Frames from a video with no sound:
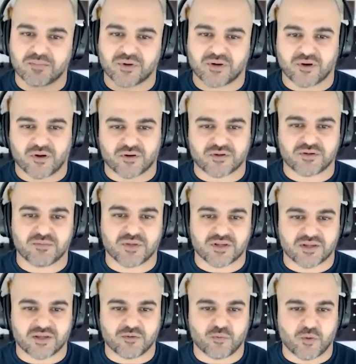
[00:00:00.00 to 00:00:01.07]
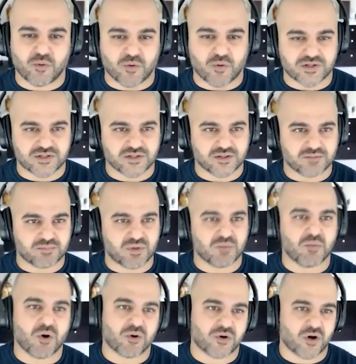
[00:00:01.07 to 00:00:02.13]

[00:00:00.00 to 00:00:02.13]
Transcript: but ultimately we want to promote